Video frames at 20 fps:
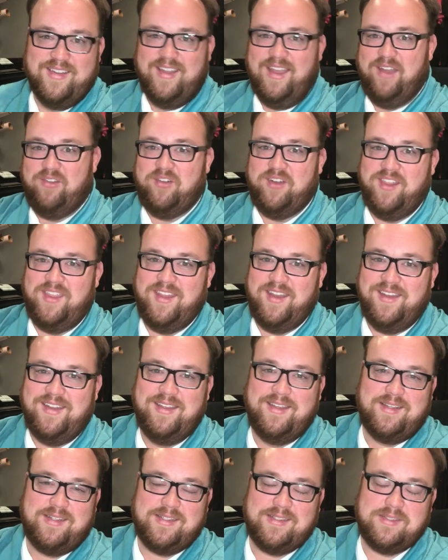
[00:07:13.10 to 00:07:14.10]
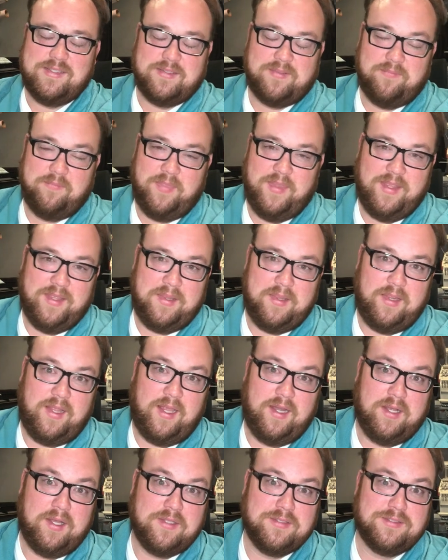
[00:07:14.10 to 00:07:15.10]
everything because
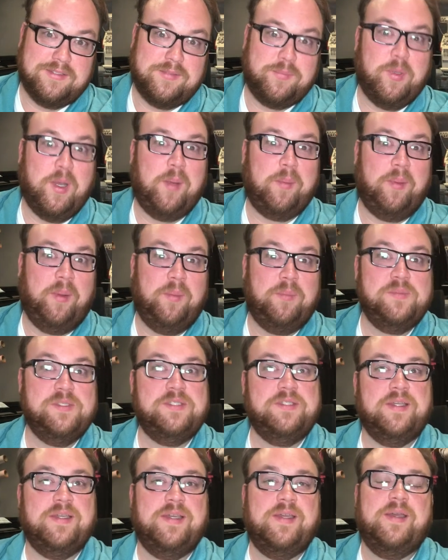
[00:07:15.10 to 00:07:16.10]
that causes problems.